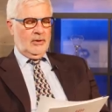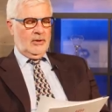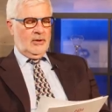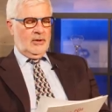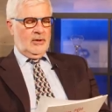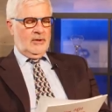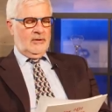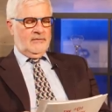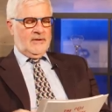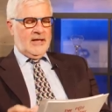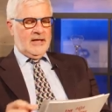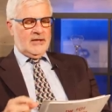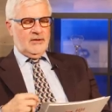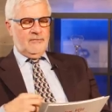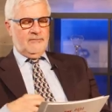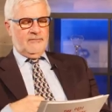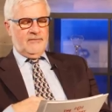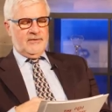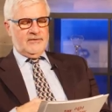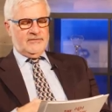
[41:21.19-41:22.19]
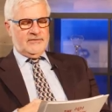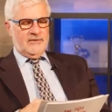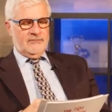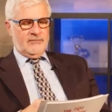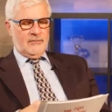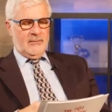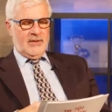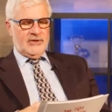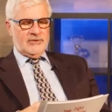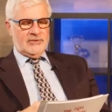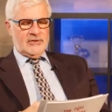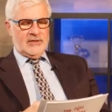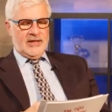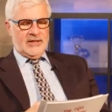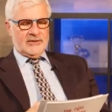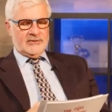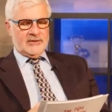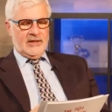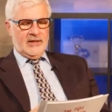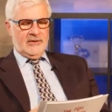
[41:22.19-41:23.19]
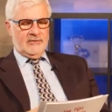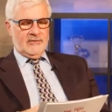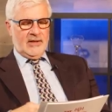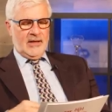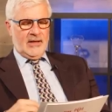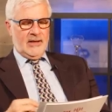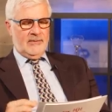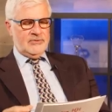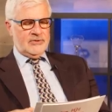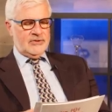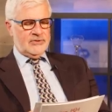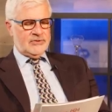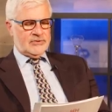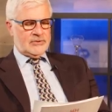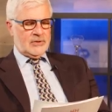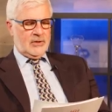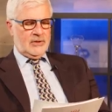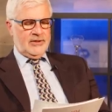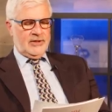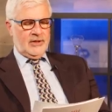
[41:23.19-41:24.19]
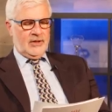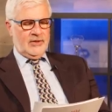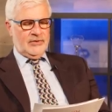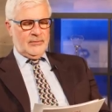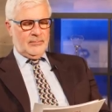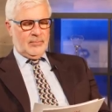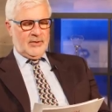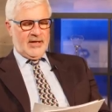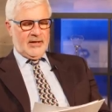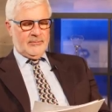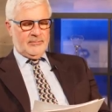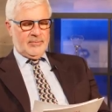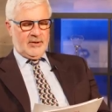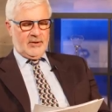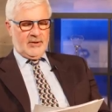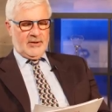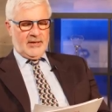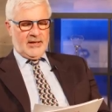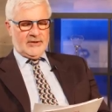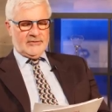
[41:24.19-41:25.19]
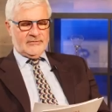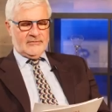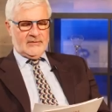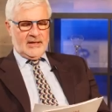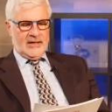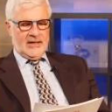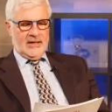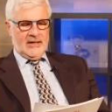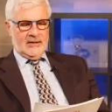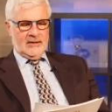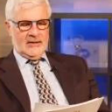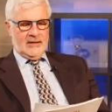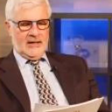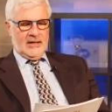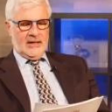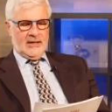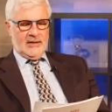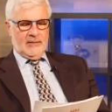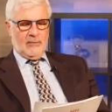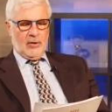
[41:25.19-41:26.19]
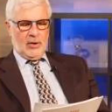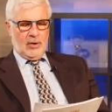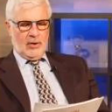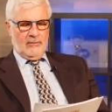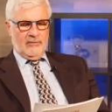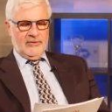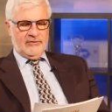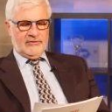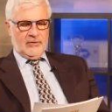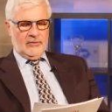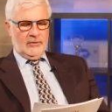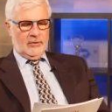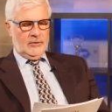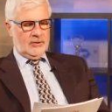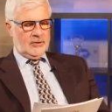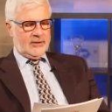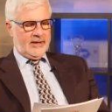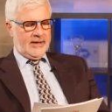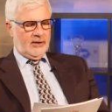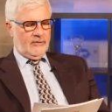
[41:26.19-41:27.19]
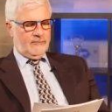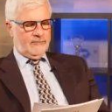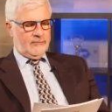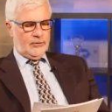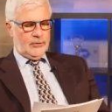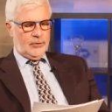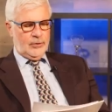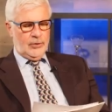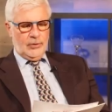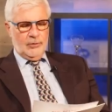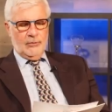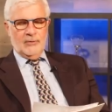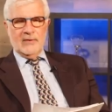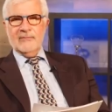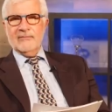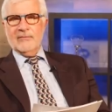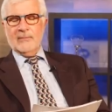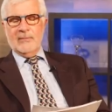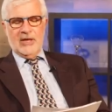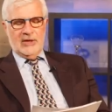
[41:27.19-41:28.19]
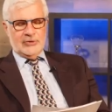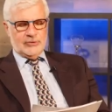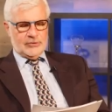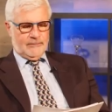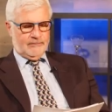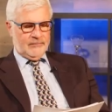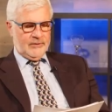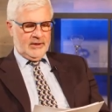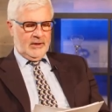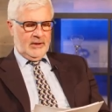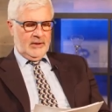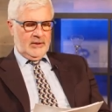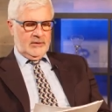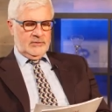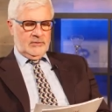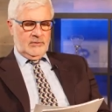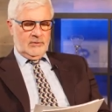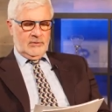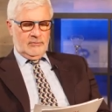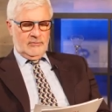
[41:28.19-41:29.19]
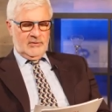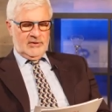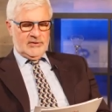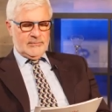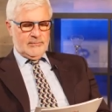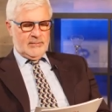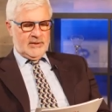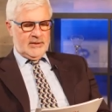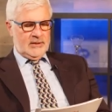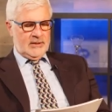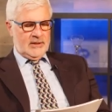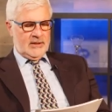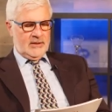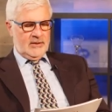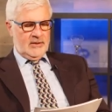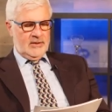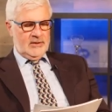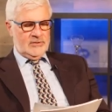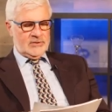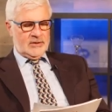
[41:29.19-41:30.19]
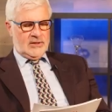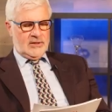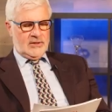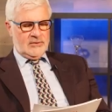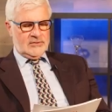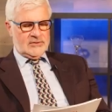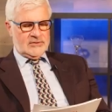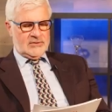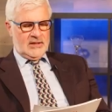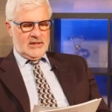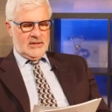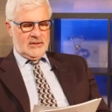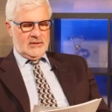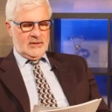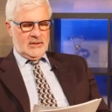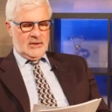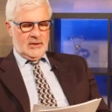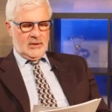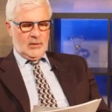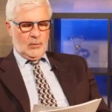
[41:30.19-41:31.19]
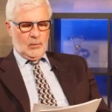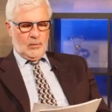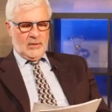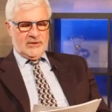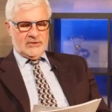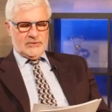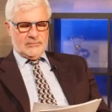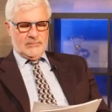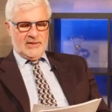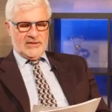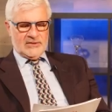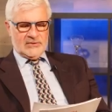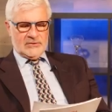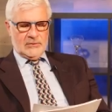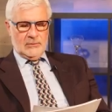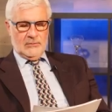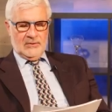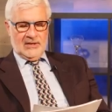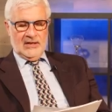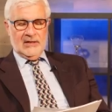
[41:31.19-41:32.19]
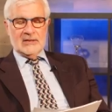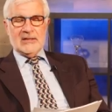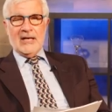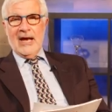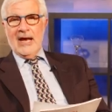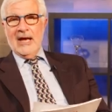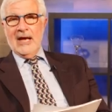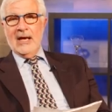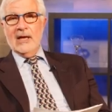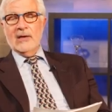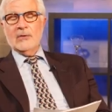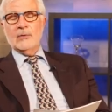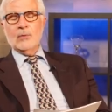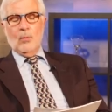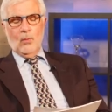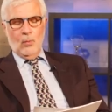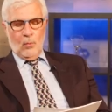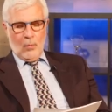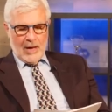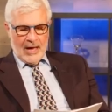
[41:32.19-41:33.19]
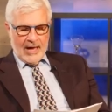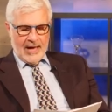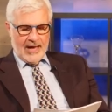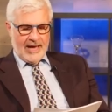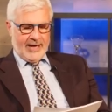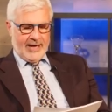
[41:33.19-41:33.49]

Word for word: Thank you for this information, Dr. Gundry. I'm just starting on the plant paradox diet and I'm always on the lookout for new information to increase my knowledge and understanding on what is best to eat and why.